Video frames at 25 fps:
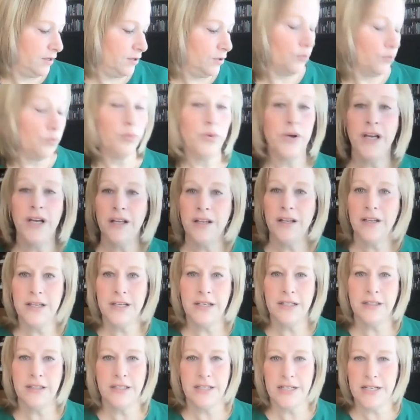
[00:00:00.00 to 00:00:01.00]
really
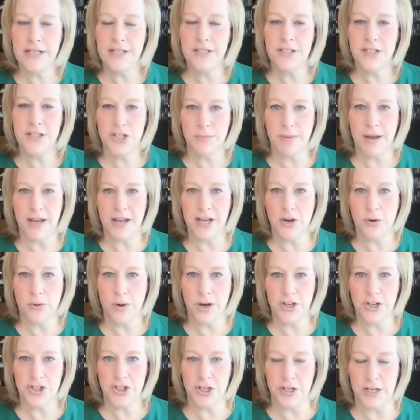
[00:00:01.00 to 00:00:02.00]
leads to my
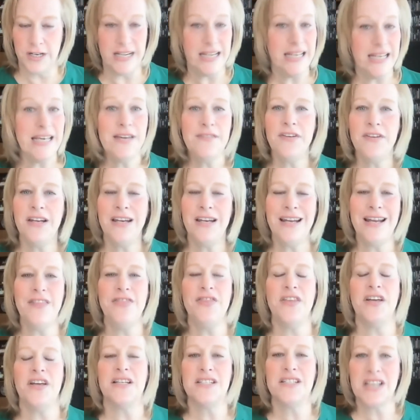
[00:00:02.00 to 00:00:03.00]
question, even in
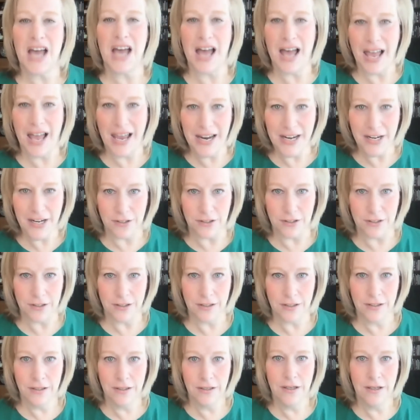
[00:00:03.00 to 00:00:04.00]
the
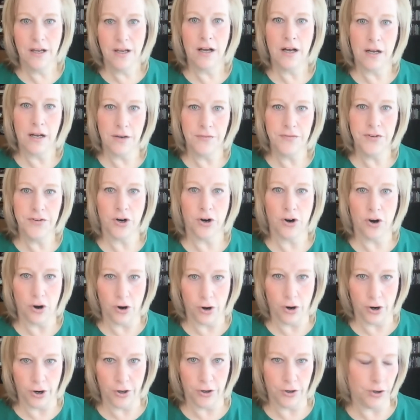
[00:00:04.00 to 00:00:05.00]
title of your
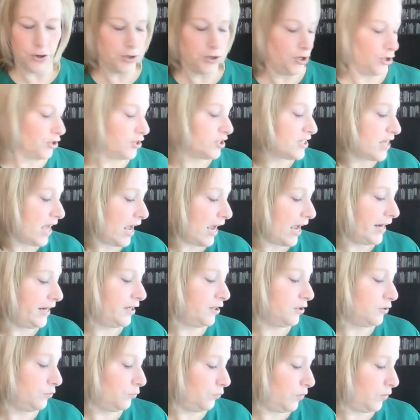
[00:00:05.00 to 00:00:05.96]
article. Your title